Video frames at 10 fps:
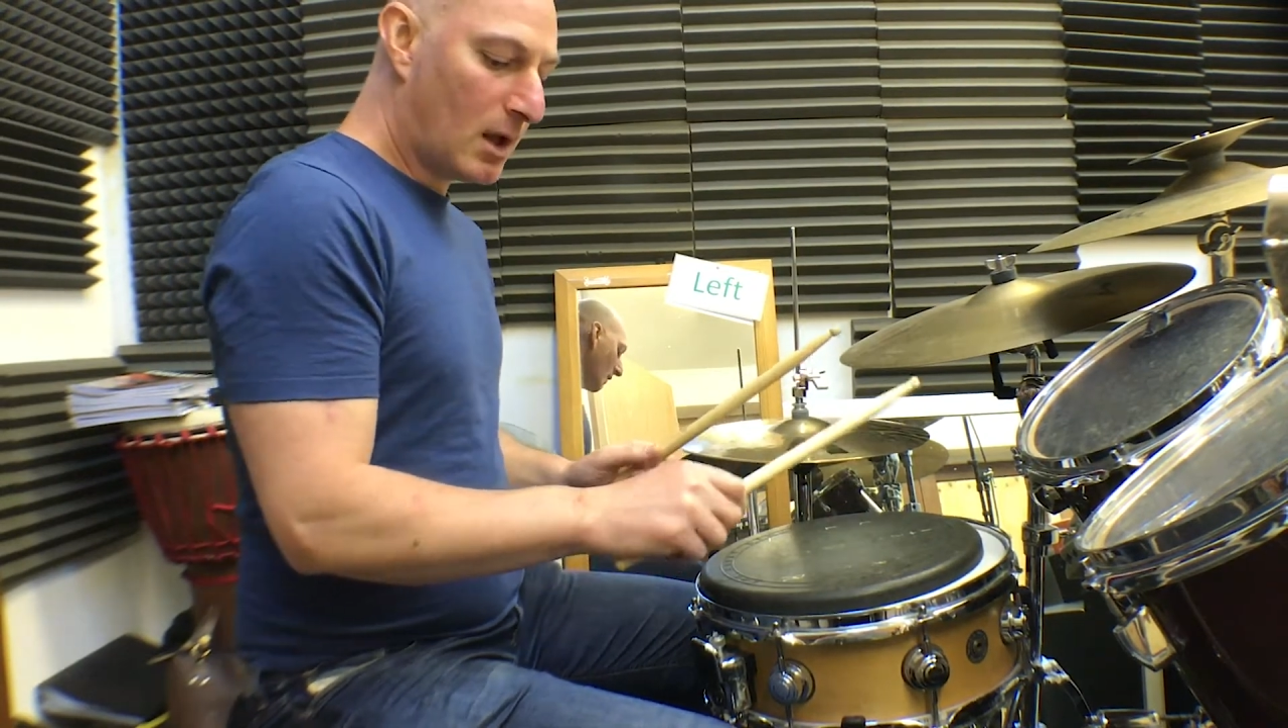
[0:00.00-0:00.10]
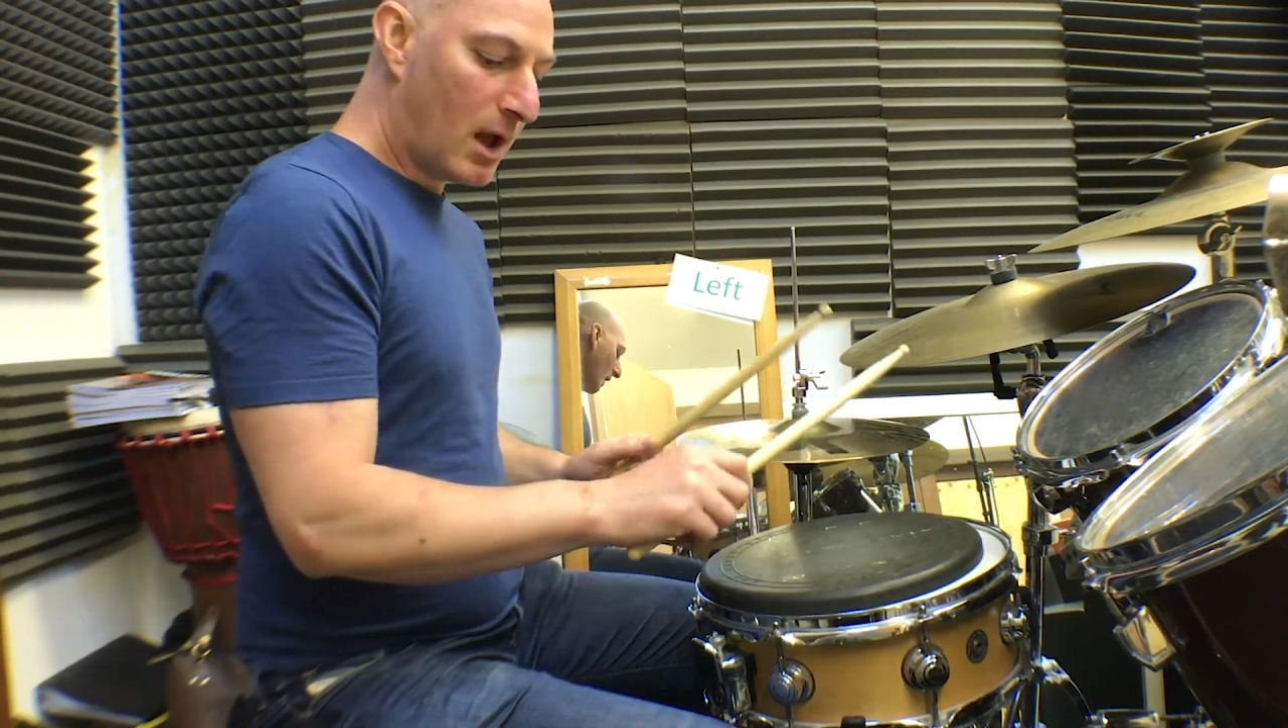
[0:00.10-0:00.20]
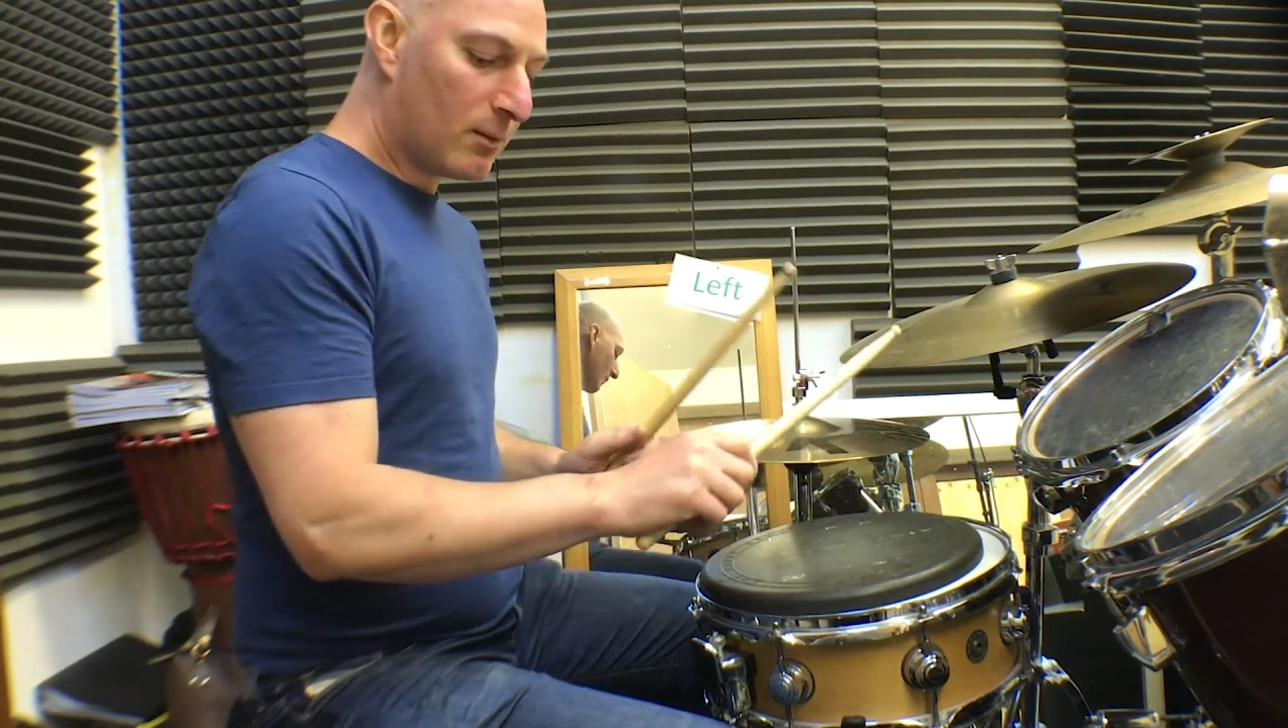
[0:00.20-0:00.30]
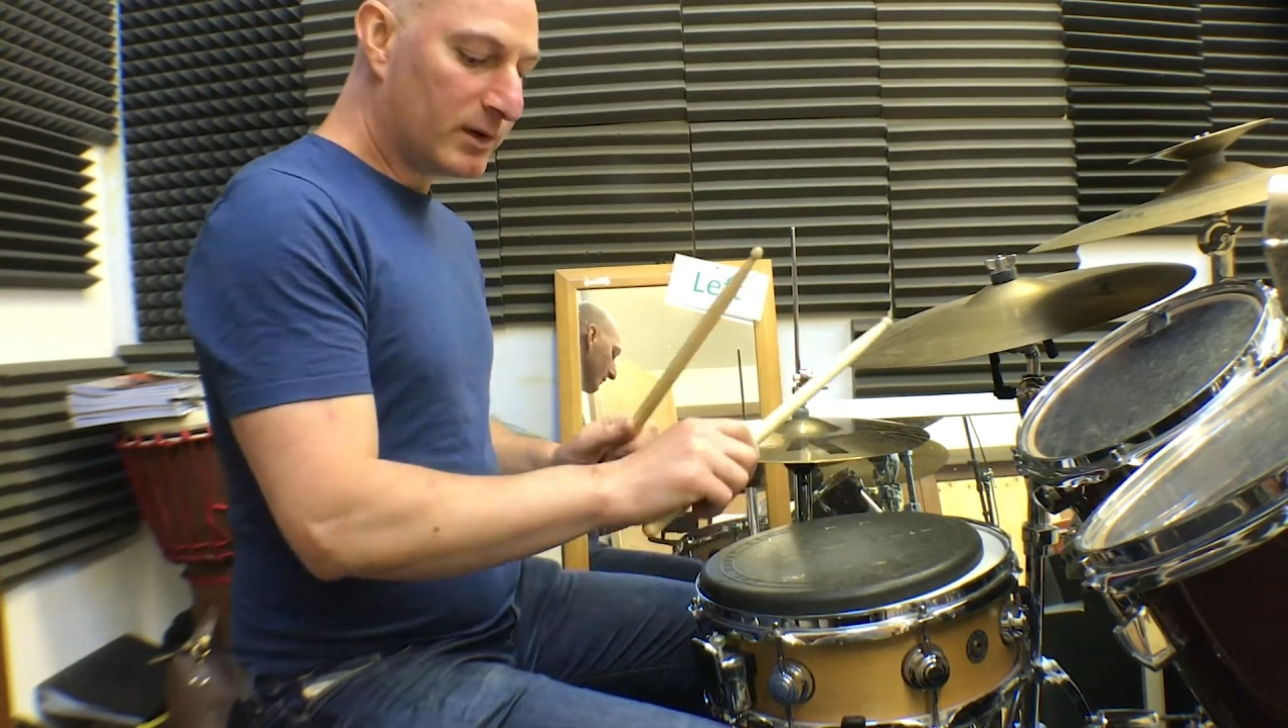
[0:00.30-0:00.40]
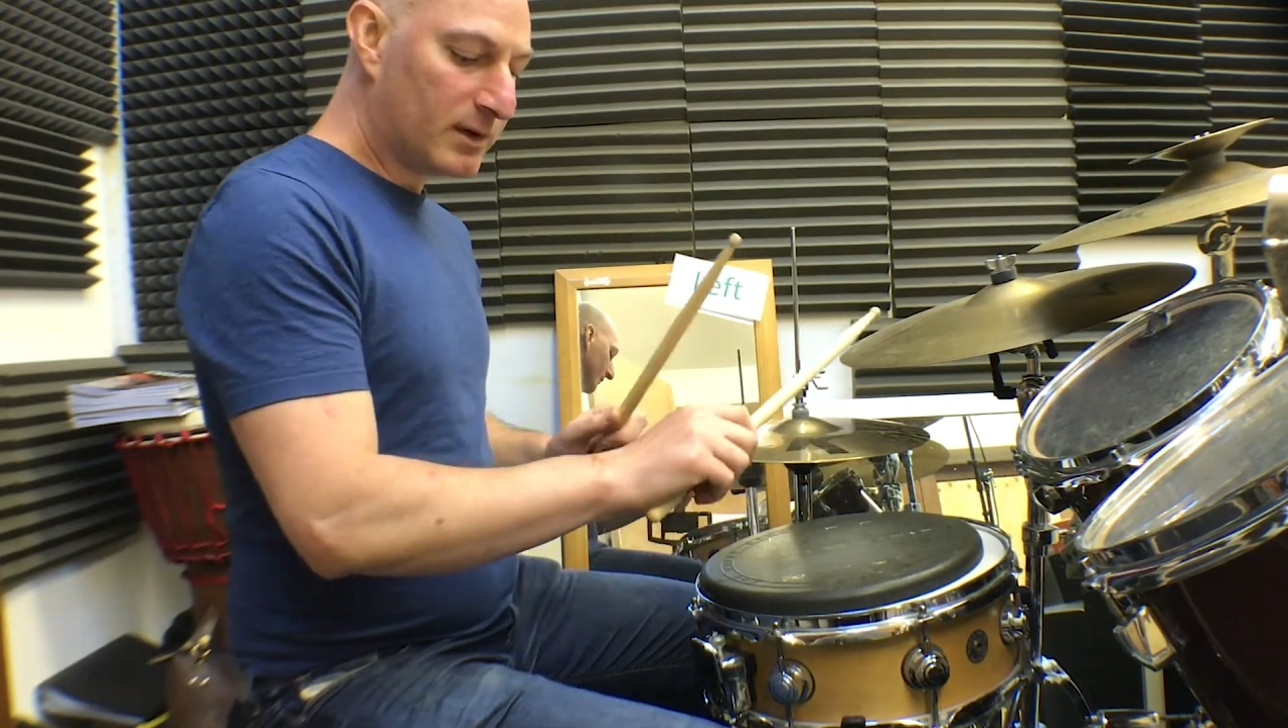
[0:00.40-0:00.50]

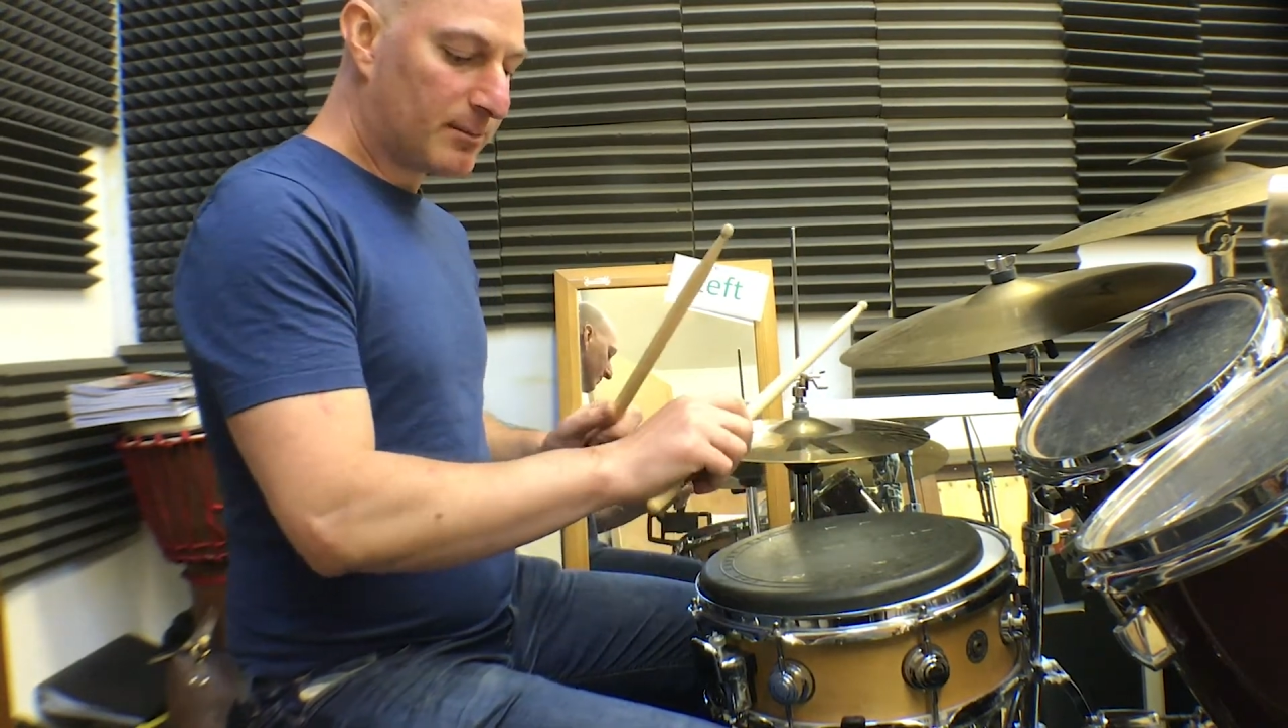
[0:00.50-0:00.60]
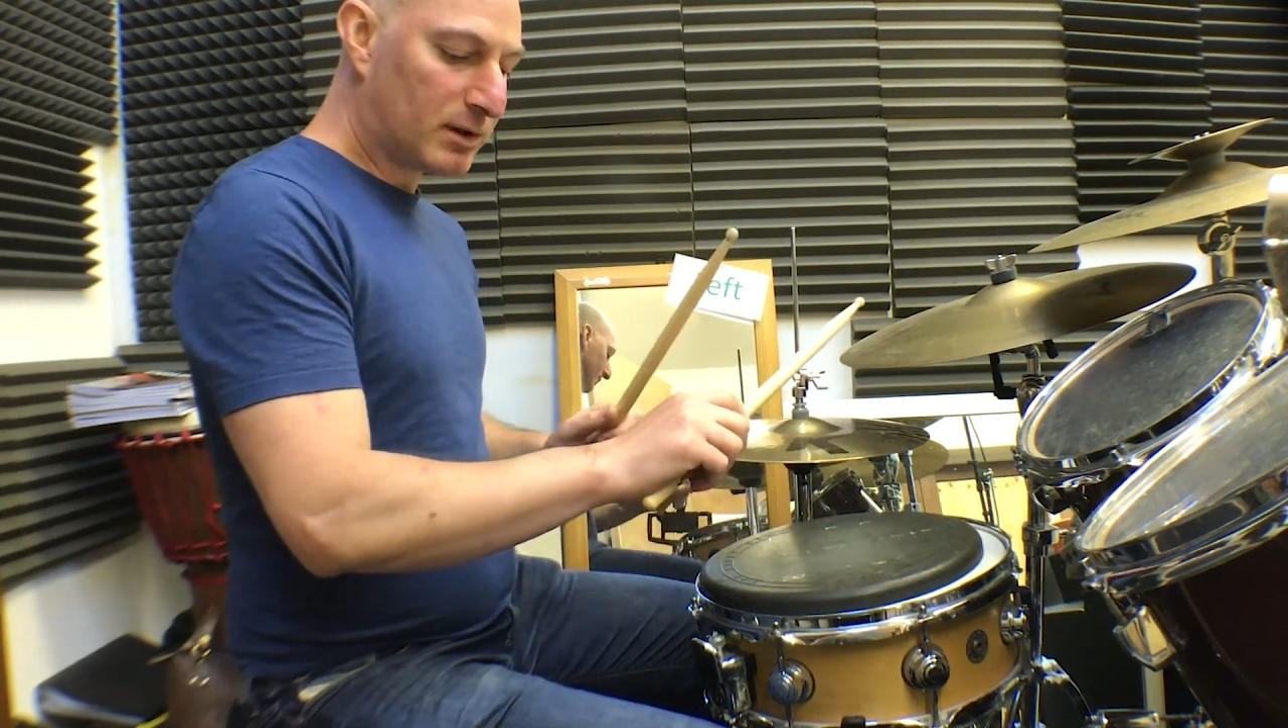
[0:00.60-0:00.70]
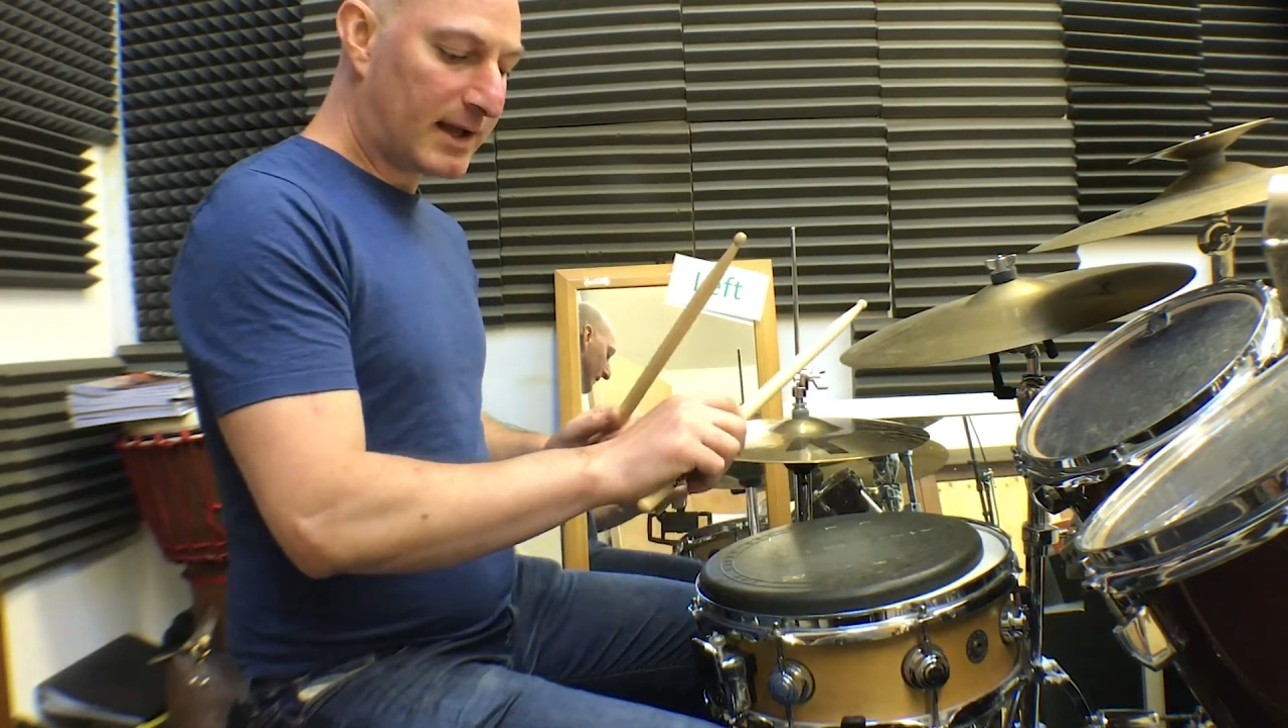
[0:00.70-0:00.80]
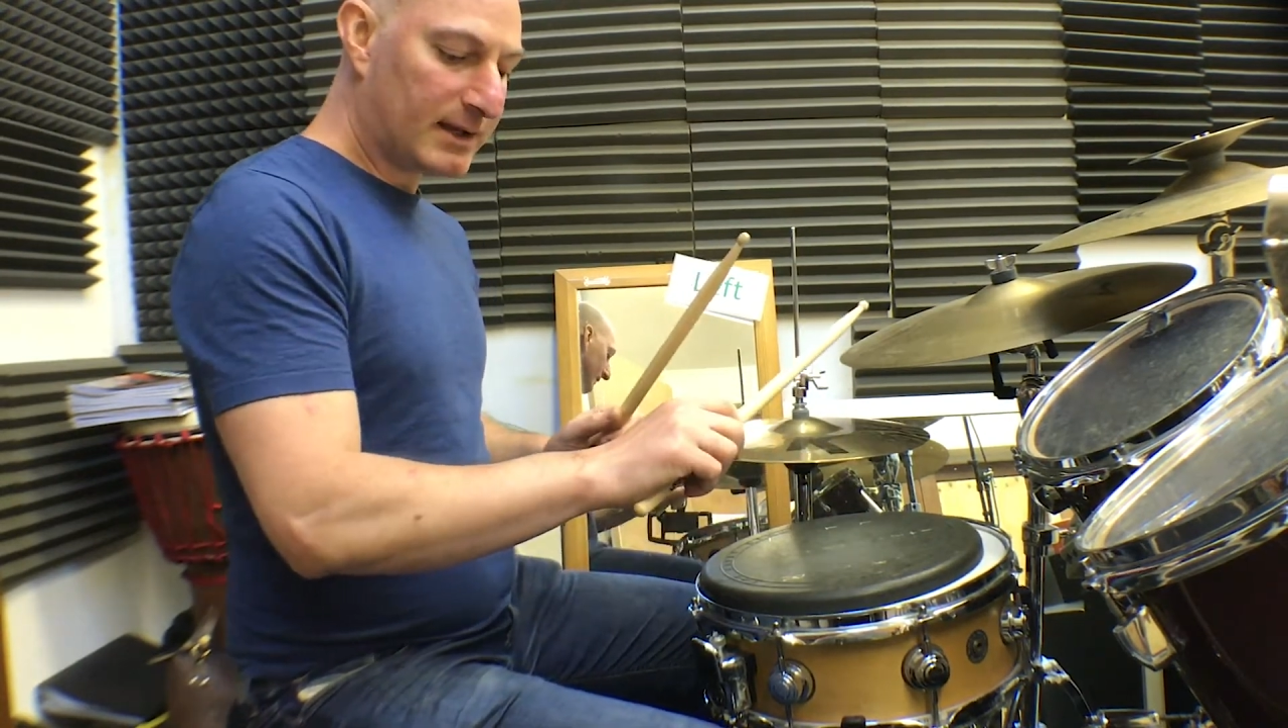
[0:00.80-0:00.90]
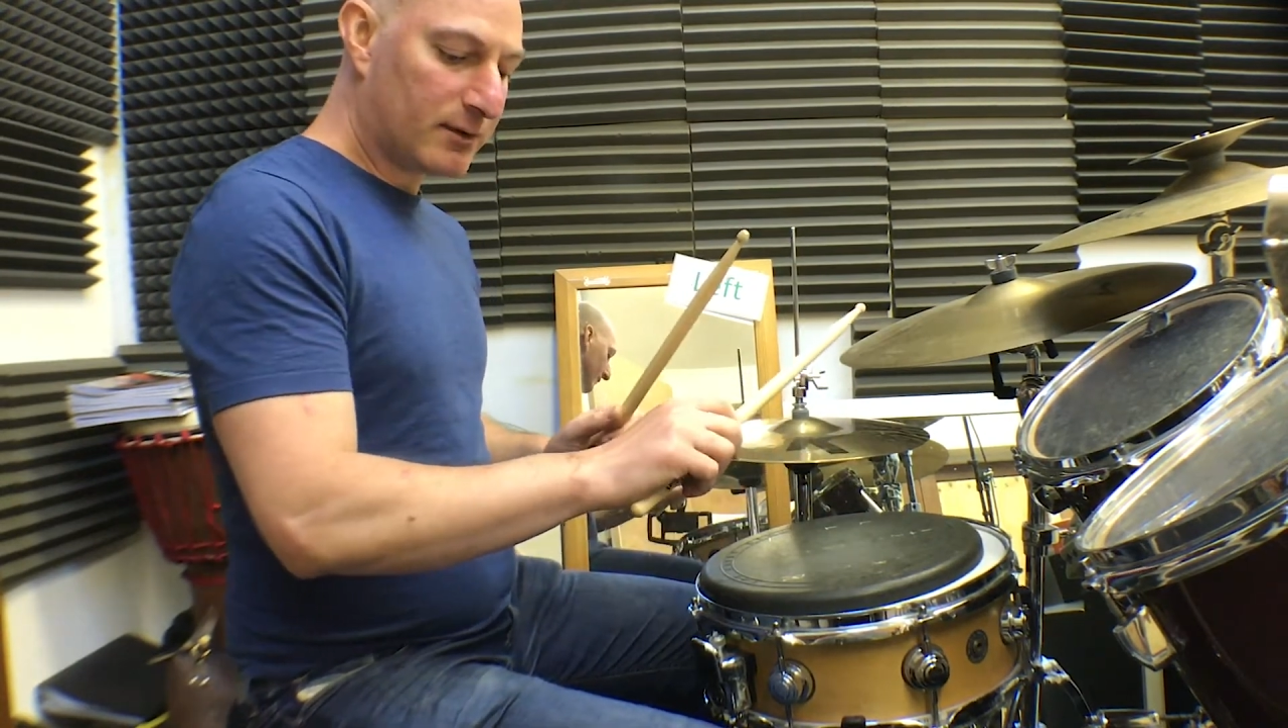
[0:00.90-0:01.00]
And when you're playing